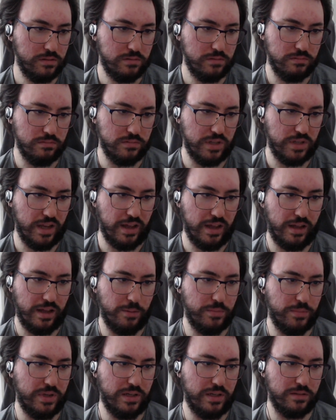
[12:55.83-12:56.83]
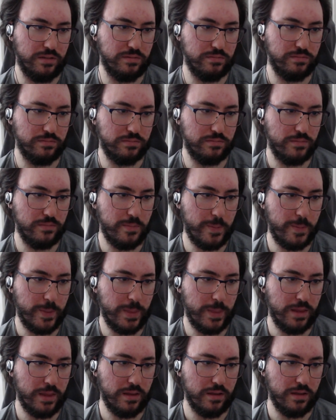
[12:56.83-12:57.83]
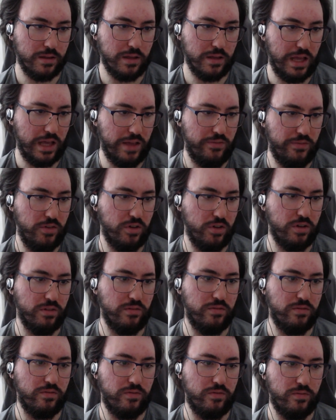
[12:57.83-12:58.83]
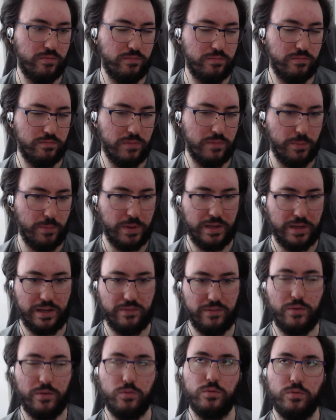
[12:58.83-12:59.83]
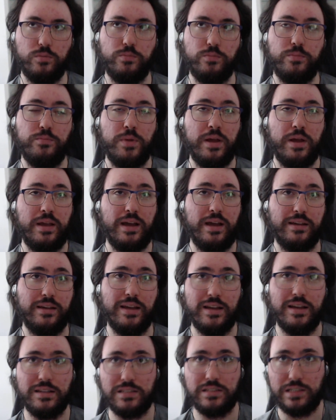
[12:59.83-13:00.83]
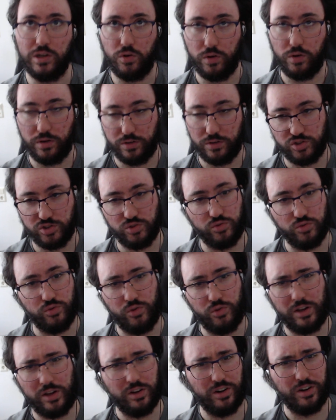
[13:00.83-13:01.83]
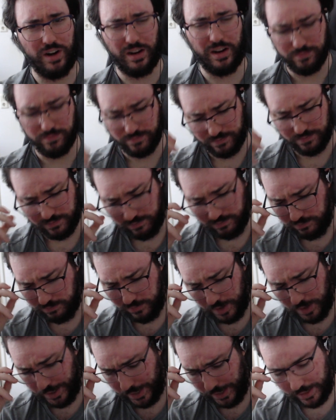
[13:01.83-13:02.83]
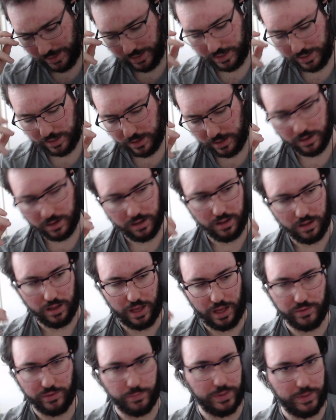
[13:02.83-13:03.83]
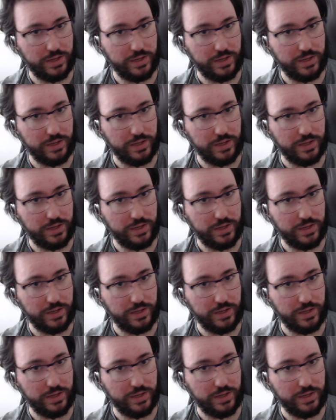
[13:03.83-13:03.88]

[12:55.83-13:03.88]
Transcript: yeah, I mean, if you can, I mean, if I would pick acacia or regular honey, I would pick